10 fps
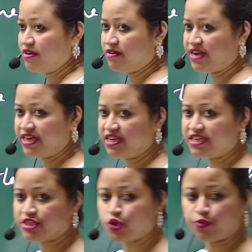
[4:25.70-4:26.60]
Right? It
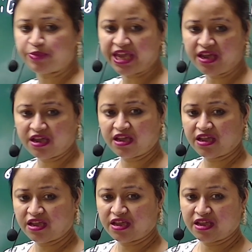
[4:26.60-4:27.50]
is sloping
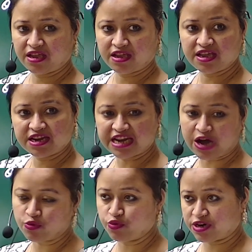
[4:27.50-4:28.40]

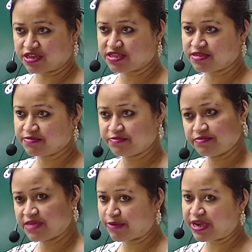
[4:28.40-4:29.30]
downwards.
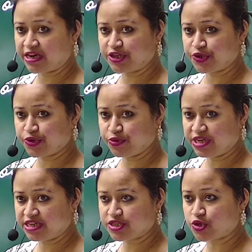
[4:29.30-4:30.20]
Am I clear to you?
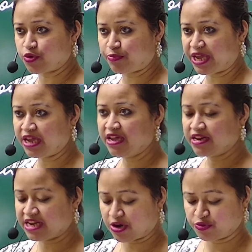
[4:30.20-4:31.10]
It is sloping
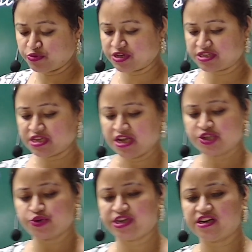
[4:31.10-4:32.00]
downwards.
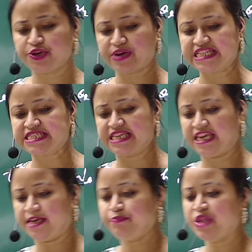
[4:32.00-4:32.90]
So here you can
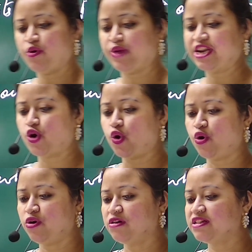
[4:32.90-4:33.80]
see when
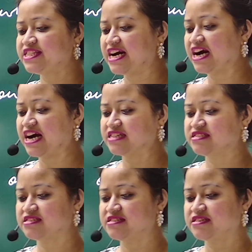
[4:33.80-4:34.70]
all the
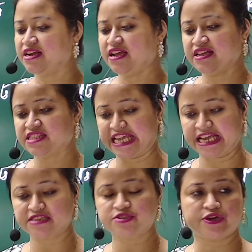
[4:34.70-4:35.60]
other
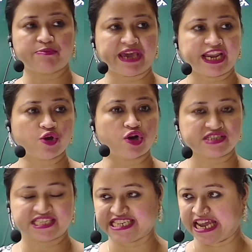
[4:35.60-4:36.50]
things remain
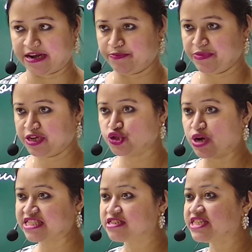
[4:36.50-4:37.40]
constant. So
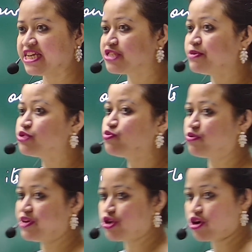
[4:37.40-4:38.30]
other things means what?
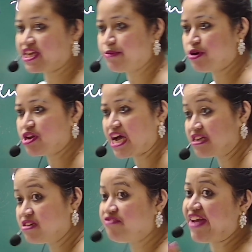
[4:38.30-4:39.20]
We are talking about
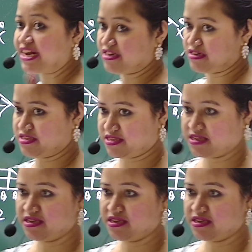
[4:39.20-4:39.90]
other factors.